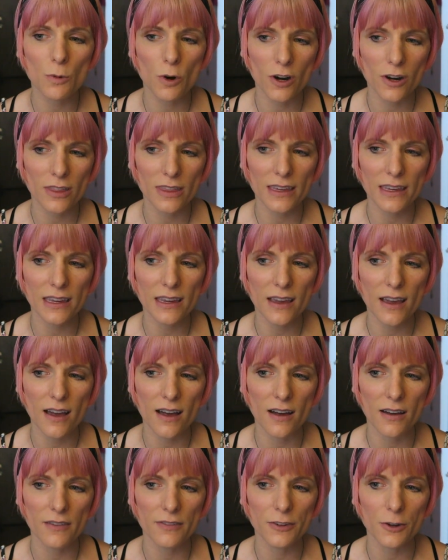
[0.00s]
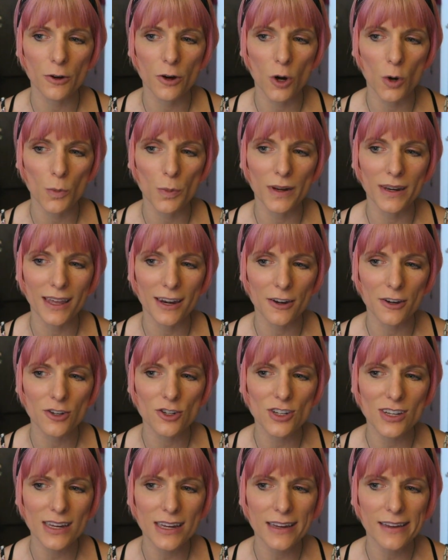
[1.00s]
worthy of your open
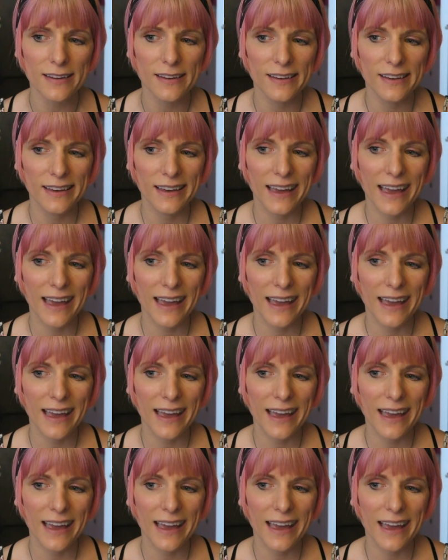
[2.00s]
energy